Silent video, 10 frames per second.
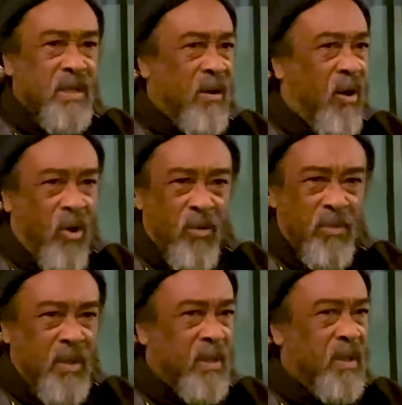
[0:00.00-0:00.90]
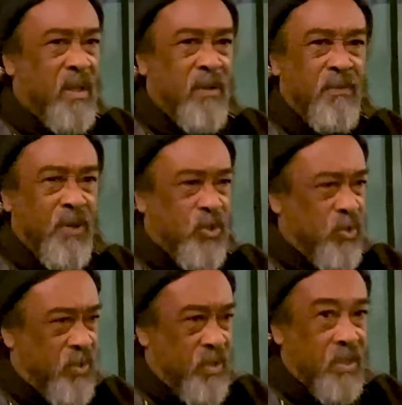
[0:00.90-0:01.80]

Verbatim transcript: and horrible and vicious,